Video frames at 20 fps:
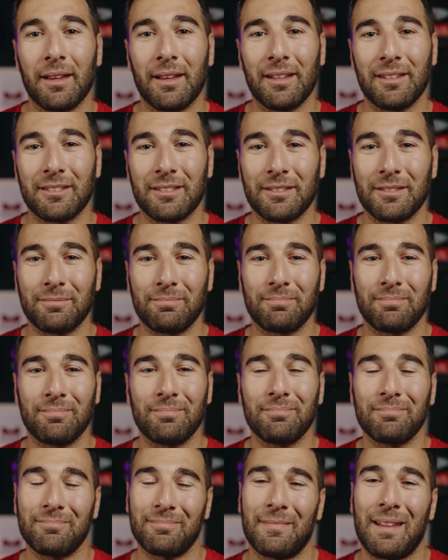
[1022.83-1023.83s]
It's
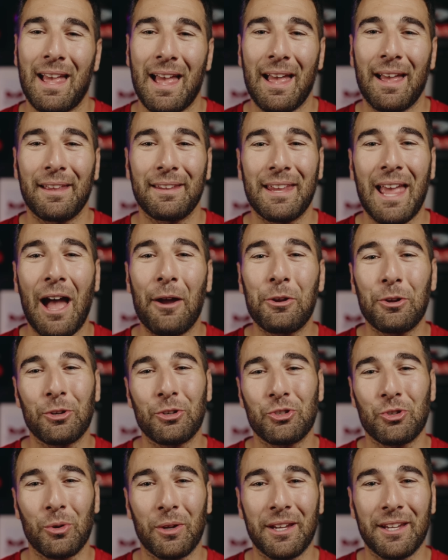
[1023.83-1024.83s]
how you're
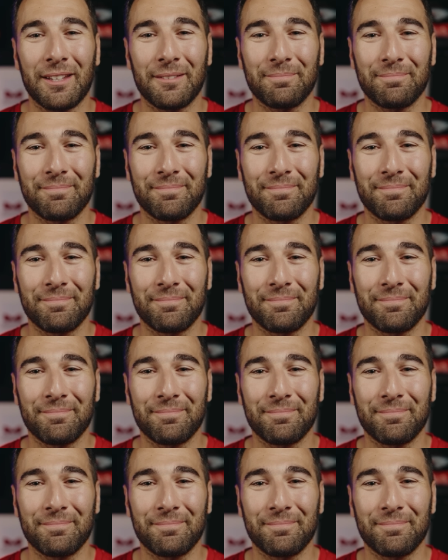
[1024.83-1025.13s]
enjoying it.